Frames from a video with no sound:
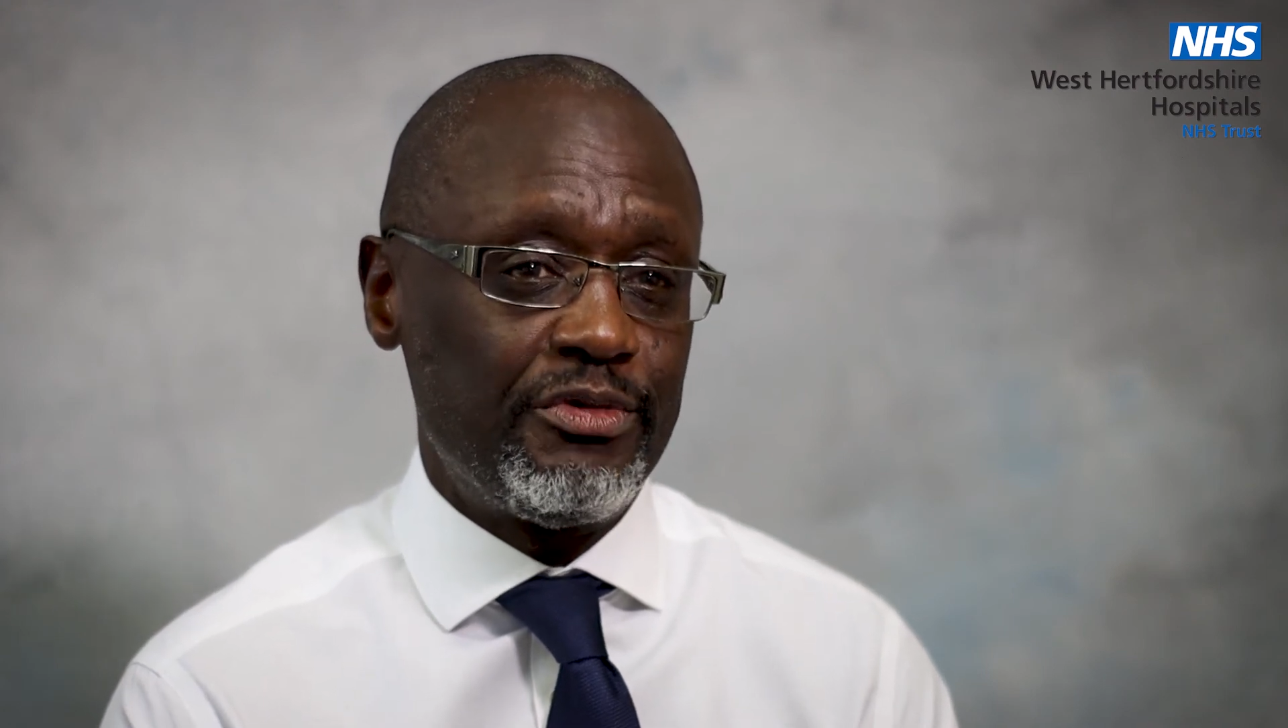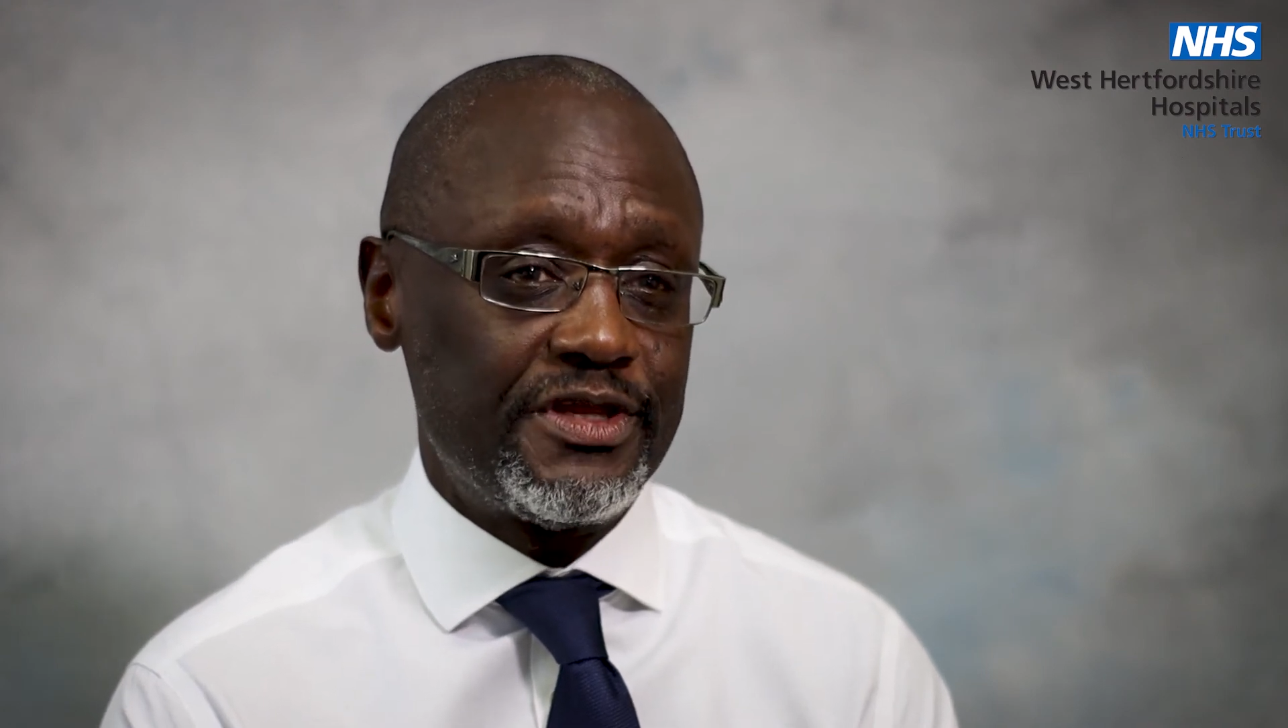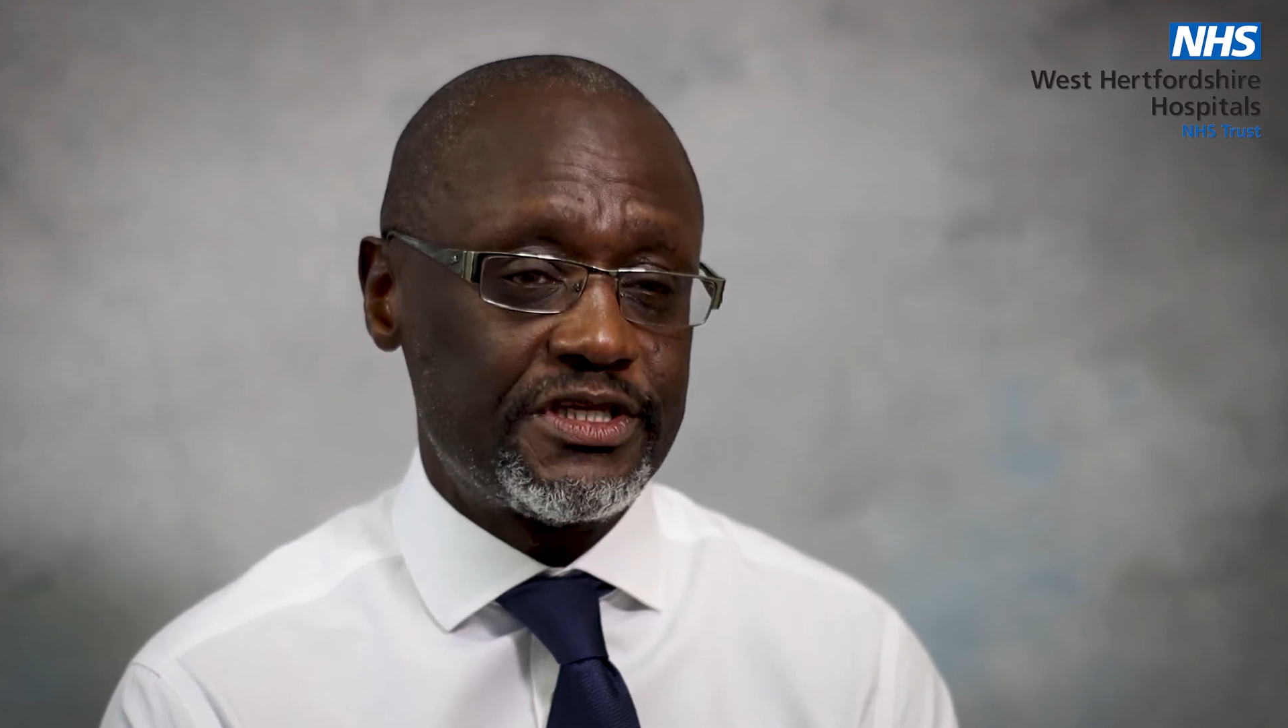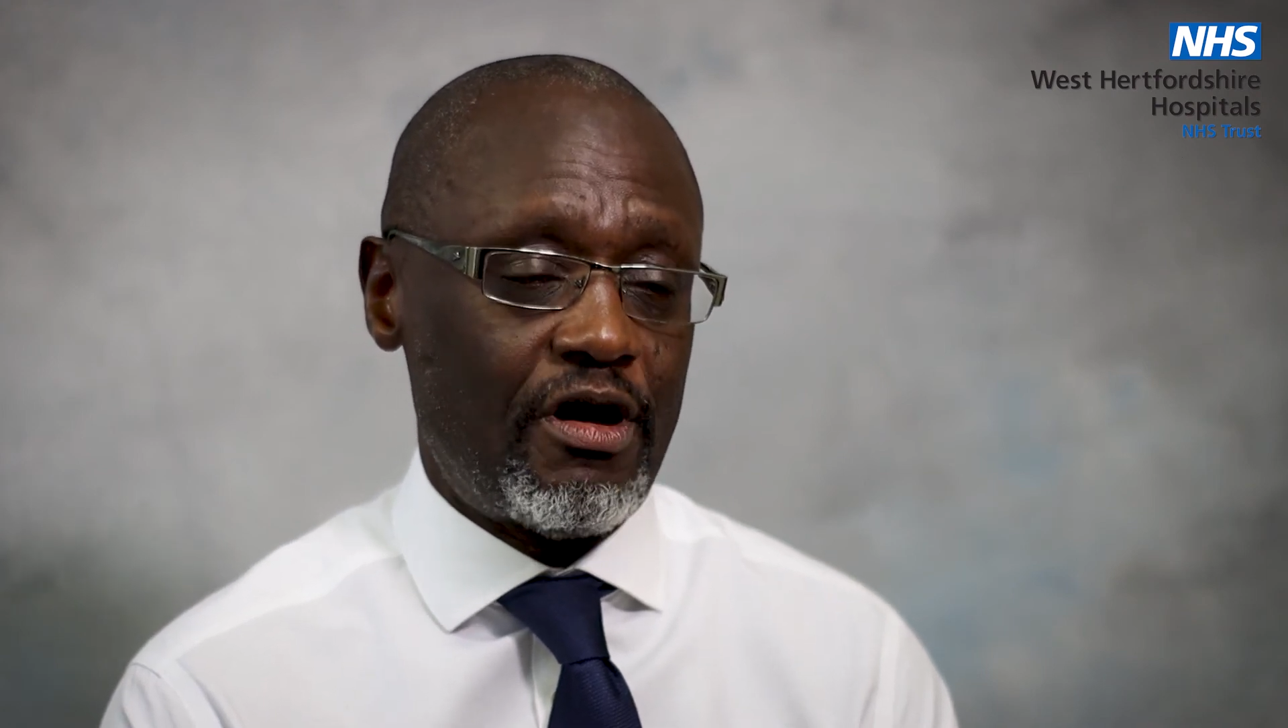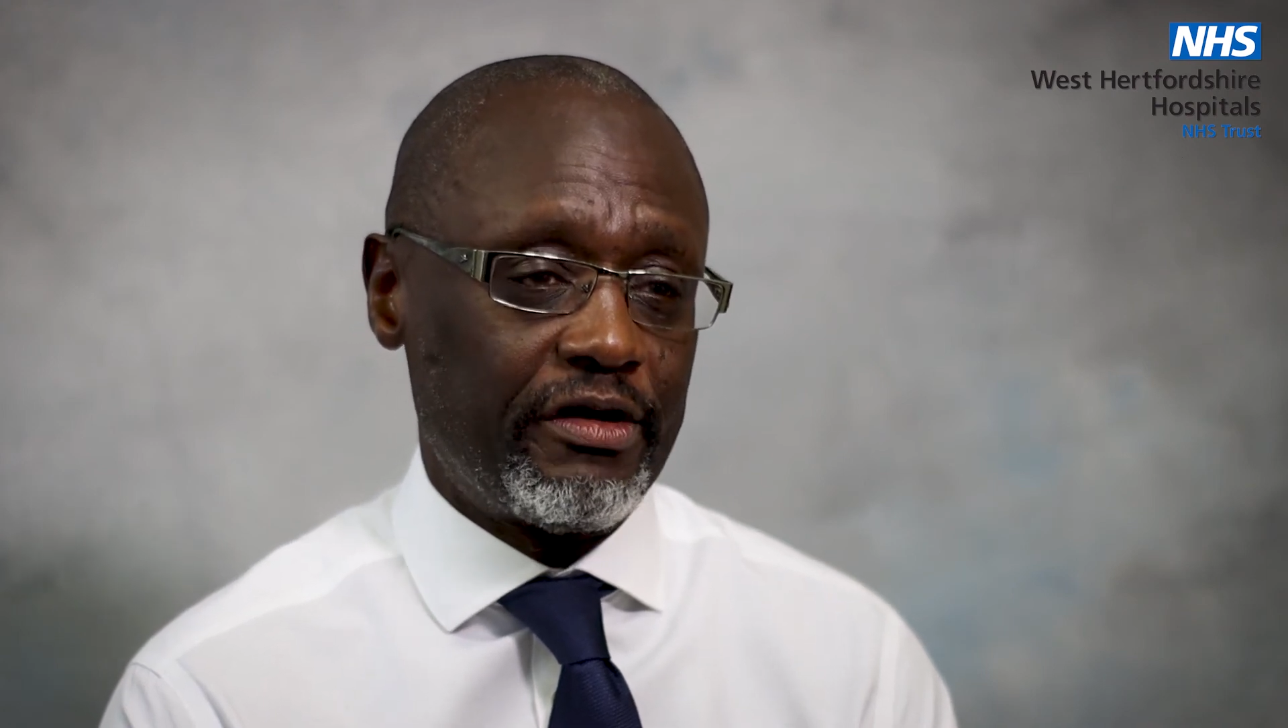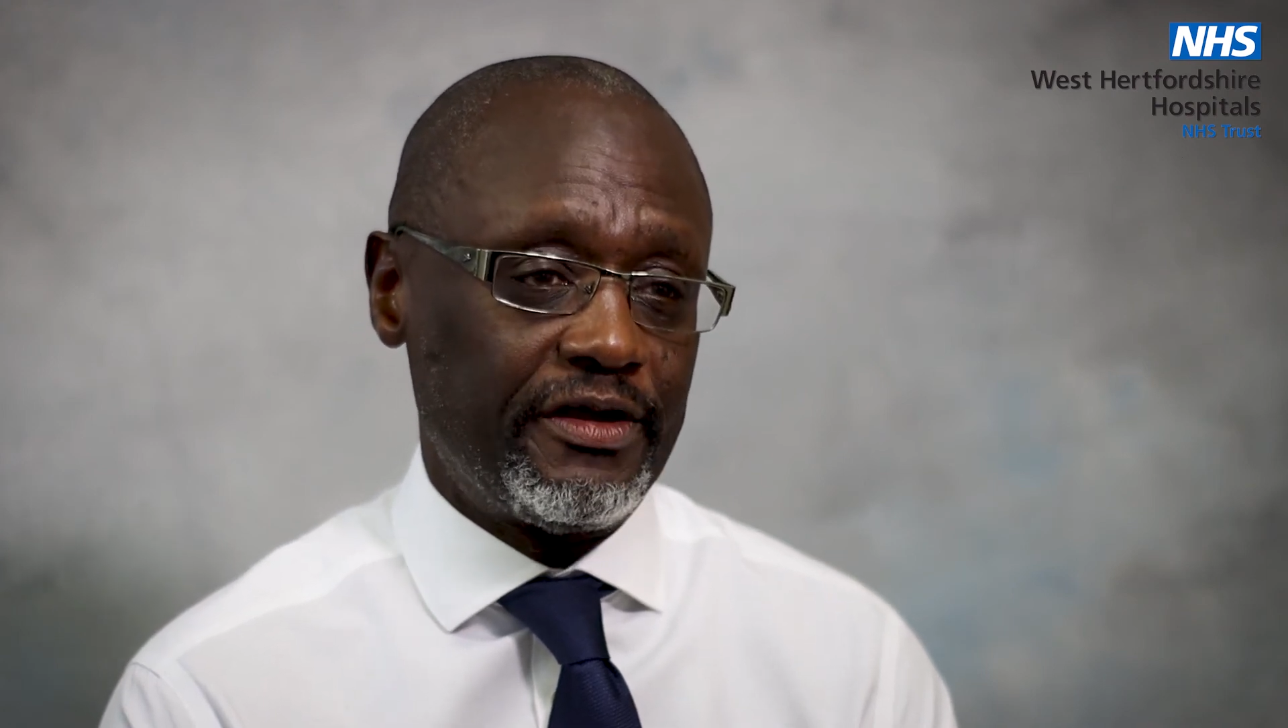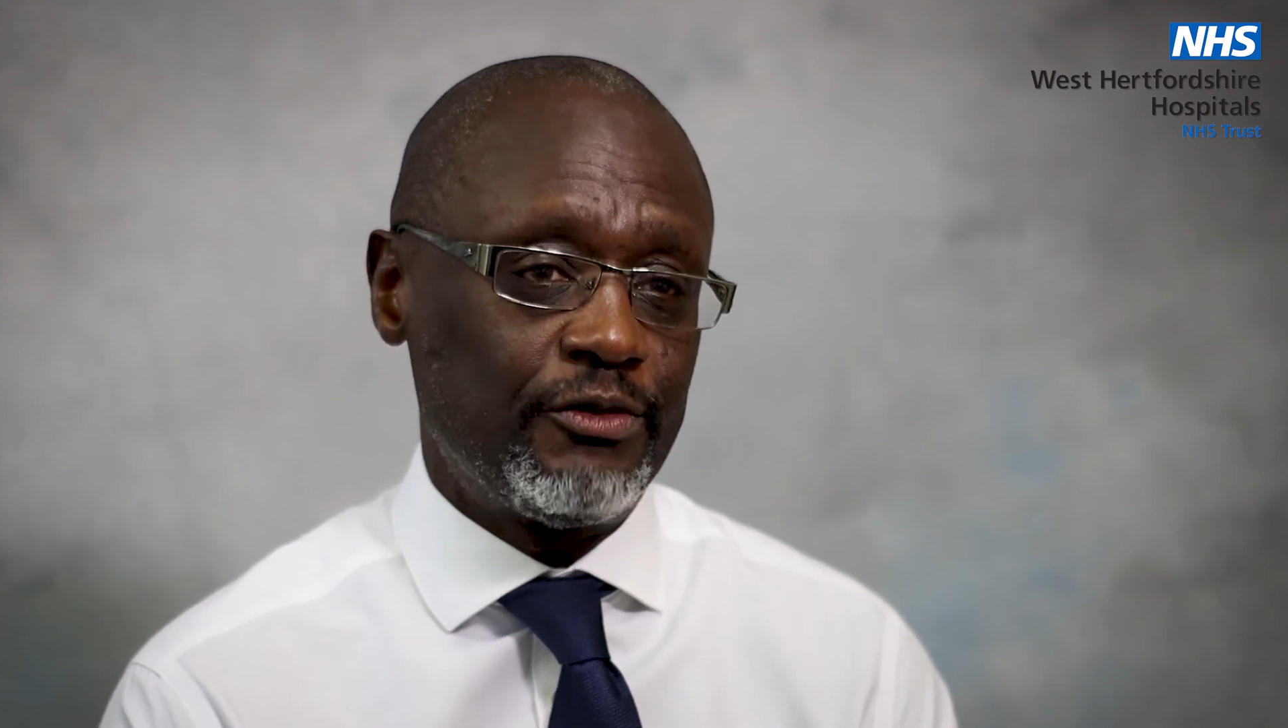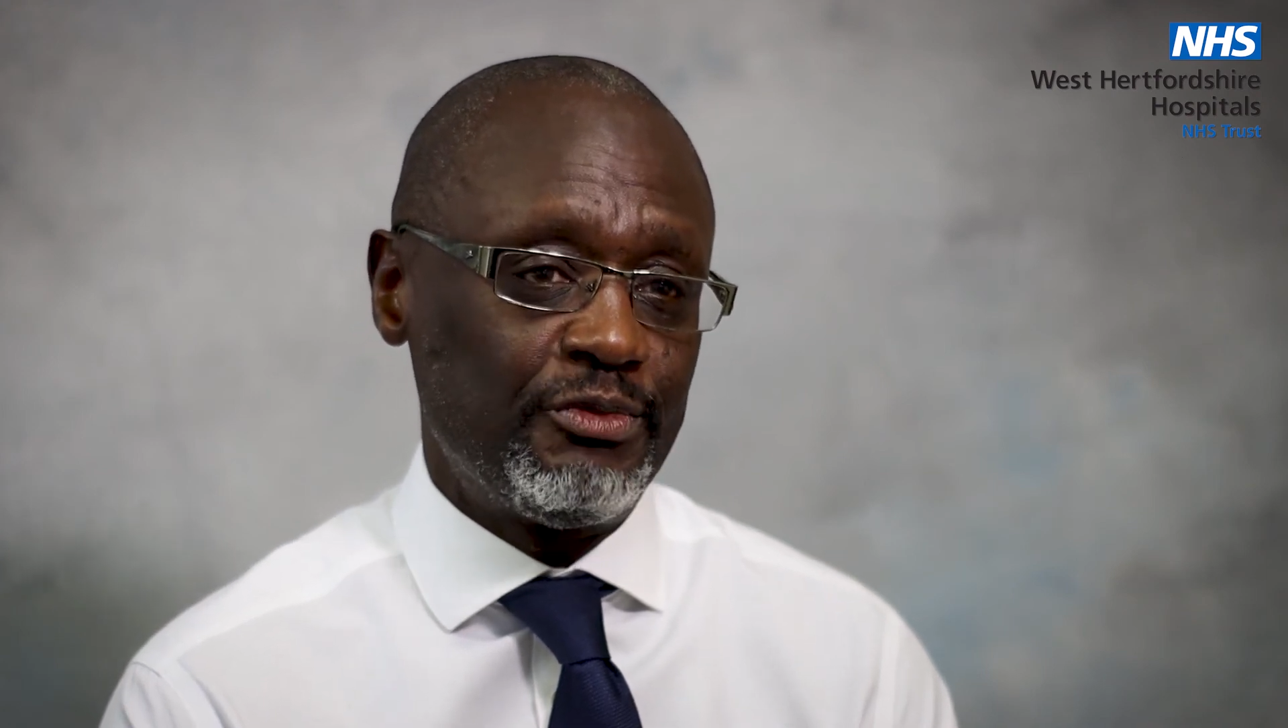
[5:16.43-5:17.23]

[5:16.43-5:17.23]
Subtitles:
with the target that